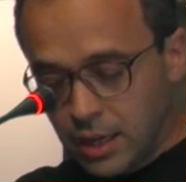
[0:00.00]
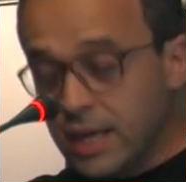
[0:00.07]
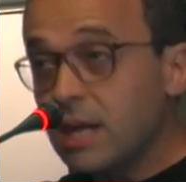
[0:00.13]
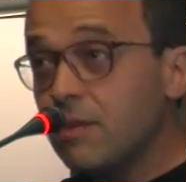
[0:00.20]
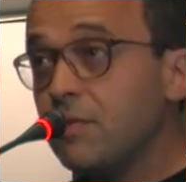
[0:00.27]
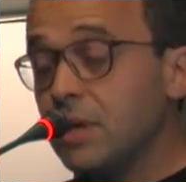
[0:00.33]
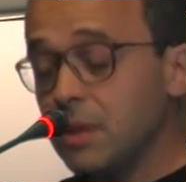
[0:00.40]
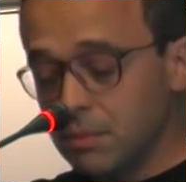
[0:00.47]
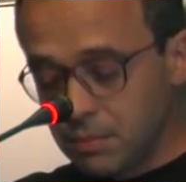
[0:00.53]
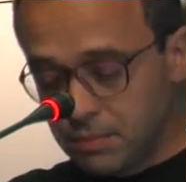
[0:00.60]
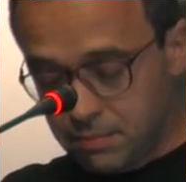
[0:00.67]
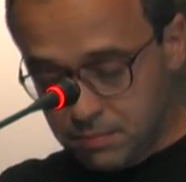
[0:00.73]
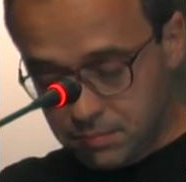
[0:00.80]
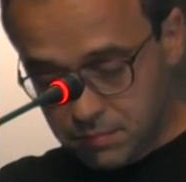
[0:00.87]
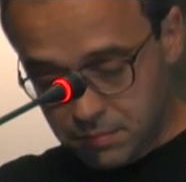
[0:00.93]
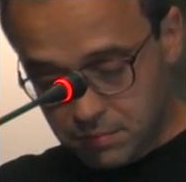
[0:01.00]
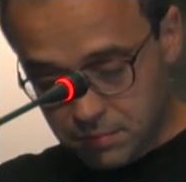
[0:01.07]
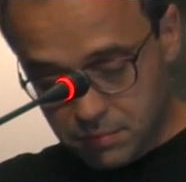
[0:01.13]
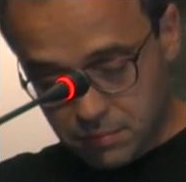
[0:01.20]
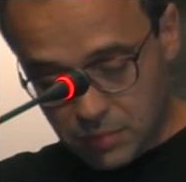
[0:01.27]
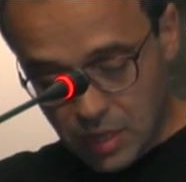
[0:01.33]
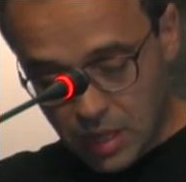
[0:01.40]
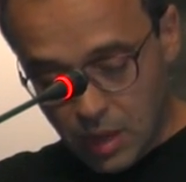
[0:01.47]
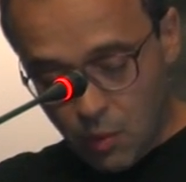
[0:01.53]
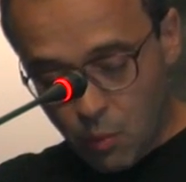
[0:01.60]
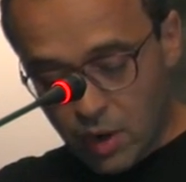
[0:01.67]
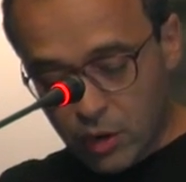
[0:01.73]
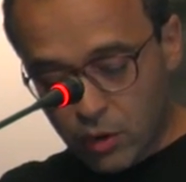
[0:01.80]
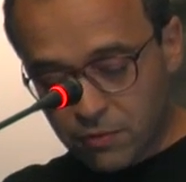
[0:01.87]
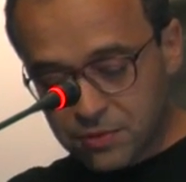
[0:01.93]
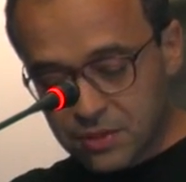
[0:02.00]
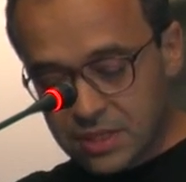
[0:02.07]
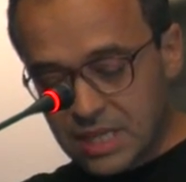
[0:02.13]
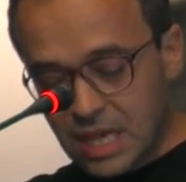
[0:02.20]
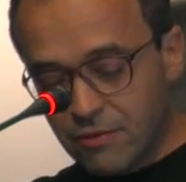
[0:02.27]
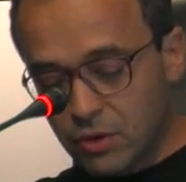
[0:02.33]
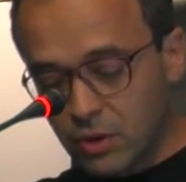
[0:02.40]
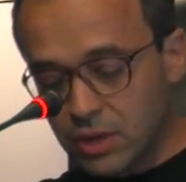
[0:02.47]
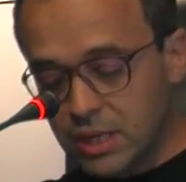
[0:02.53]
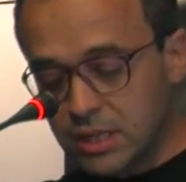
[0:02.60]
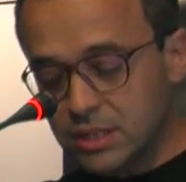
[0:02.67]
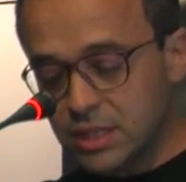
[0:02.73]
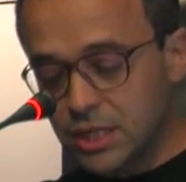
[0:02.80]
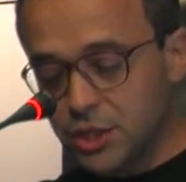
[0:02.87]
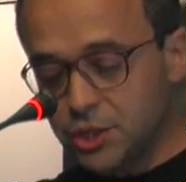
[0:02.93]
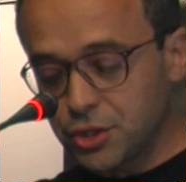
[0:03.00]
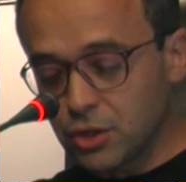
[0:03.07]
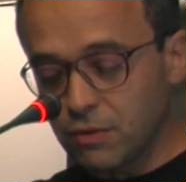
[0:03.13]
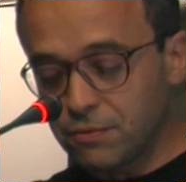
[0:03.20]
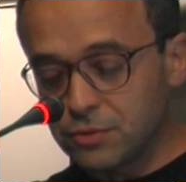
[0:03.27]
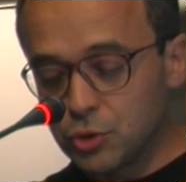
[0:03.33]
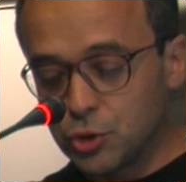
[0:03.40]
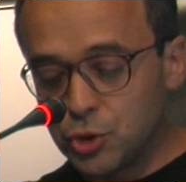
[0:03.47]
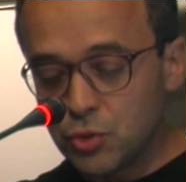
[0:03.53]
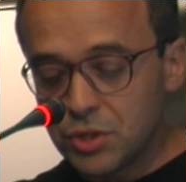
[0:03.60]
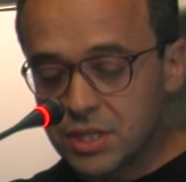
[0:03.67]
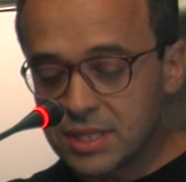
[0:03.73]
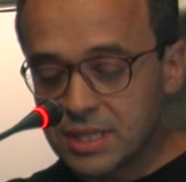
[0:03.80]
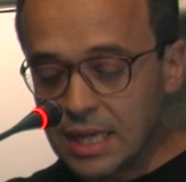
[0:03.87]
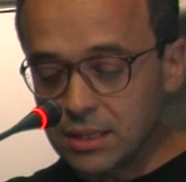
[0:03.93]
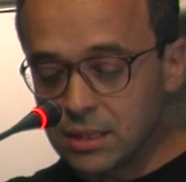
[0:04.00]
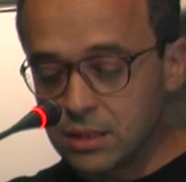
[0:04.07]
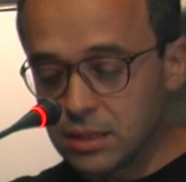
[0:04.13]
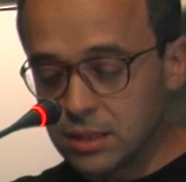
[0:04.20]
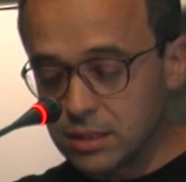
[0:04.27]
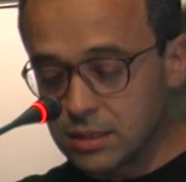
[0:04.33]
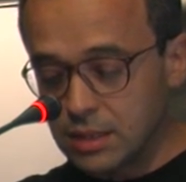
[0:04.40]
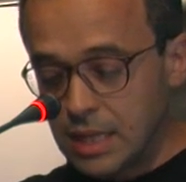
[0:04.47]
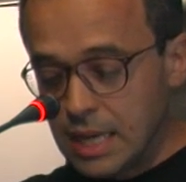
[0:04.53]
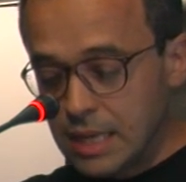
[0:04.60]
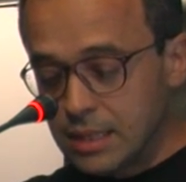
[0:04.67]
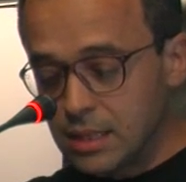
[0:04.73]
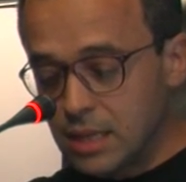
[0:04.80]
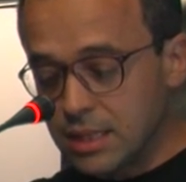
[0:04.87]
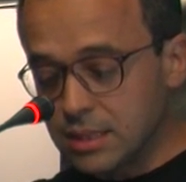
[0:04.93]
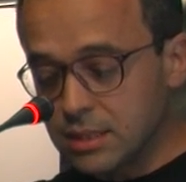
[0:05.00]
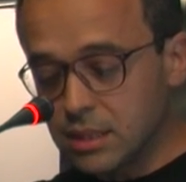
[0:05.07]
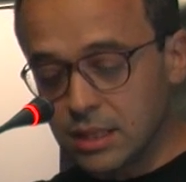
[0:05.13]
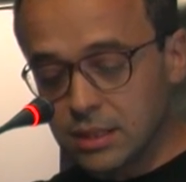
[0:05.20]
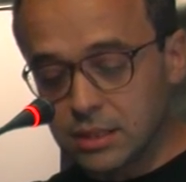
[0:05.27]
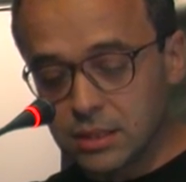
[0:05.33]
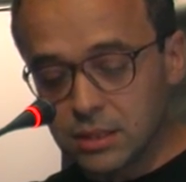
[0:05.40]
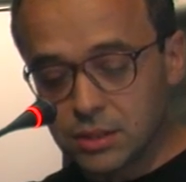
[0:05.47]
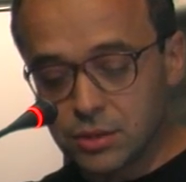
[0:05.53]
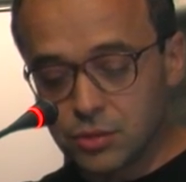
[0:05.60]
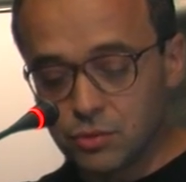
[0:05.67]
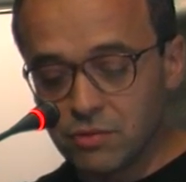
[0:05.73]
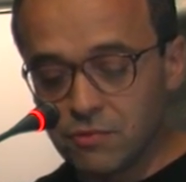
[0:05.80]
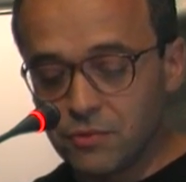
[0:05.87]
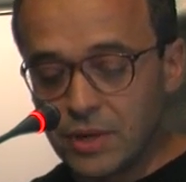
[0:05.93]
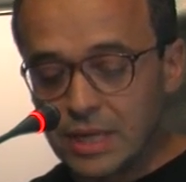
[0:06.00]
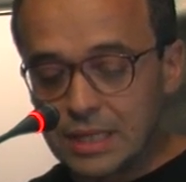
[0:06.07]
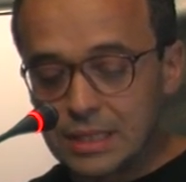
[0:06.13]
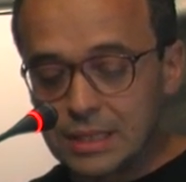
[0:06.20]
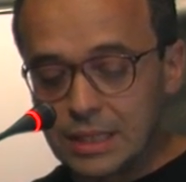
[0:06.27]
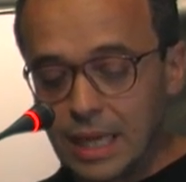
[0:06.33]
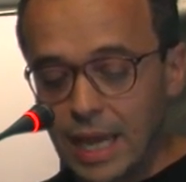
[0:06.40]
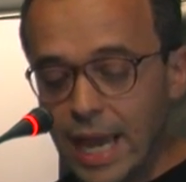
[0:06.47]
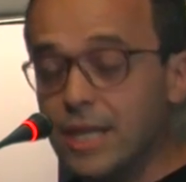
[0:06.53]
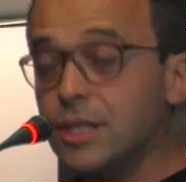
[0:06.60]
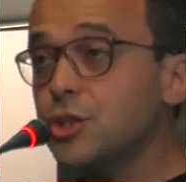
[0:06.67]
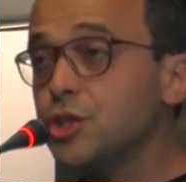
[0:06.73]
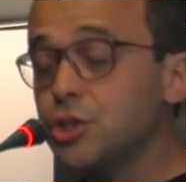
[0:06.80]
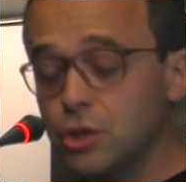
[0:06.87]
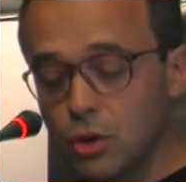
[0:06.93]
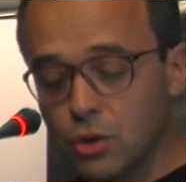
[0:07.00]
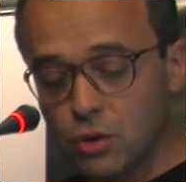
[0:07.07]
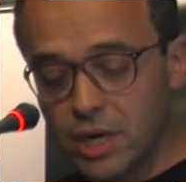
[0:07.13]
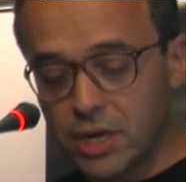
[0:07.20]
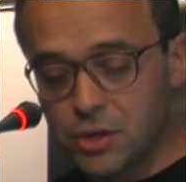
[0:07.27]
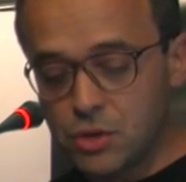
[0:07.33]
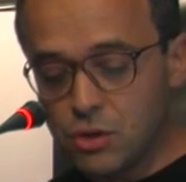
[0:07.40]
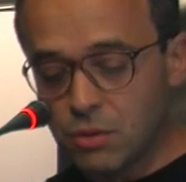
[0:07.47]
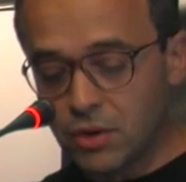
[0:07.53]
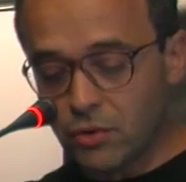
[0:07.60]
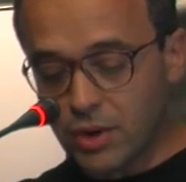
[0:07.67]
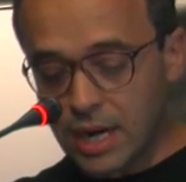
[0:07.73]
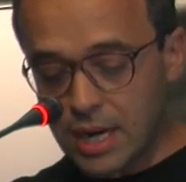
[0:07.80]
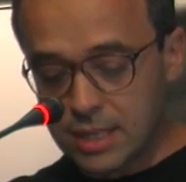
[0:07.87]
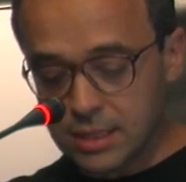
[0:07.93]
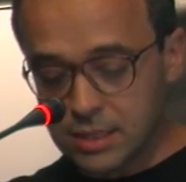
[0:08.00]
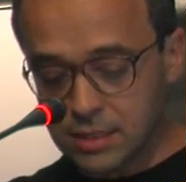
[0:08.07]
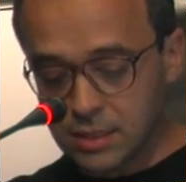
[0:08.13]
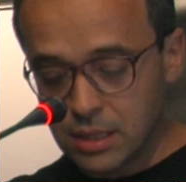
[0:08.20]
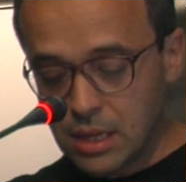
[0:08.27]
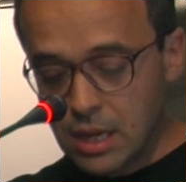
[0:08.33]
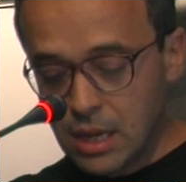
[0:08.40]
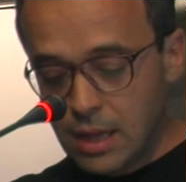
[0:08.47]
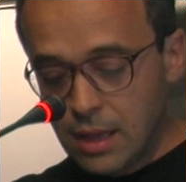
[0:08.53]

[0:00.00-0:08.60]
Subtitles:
Regavim, one of the several organizations of the Jewish settlers that has started to invert the NGO and human rights